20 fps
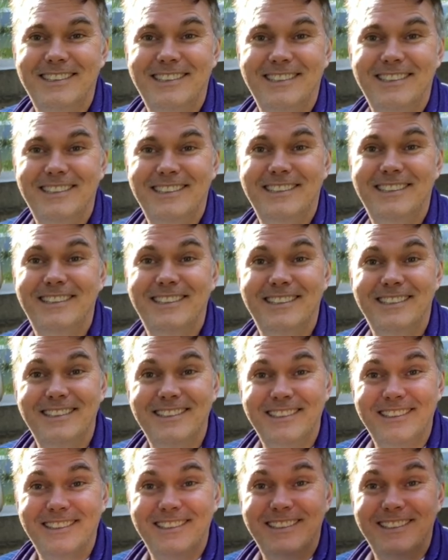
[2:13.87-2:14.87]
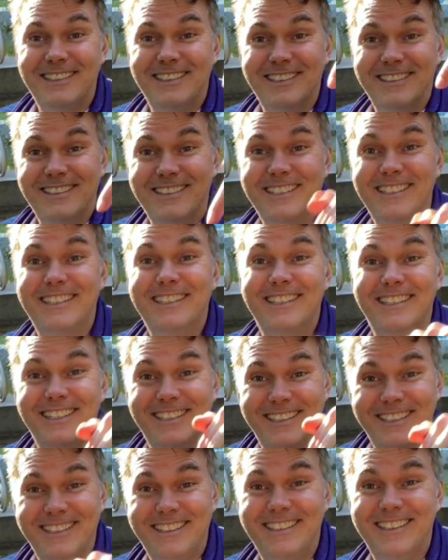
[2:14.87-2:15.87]

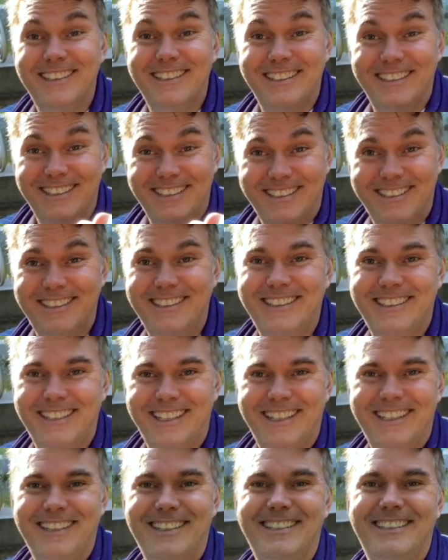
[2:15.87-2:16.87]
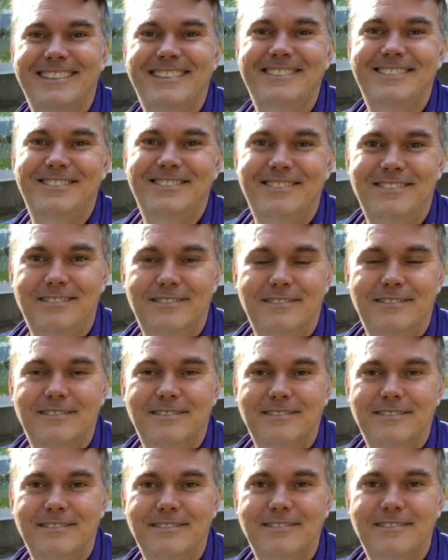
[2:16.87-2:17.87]

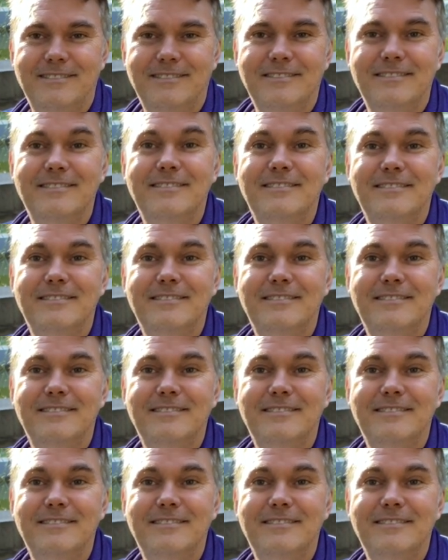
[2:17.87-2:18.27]
[no speech]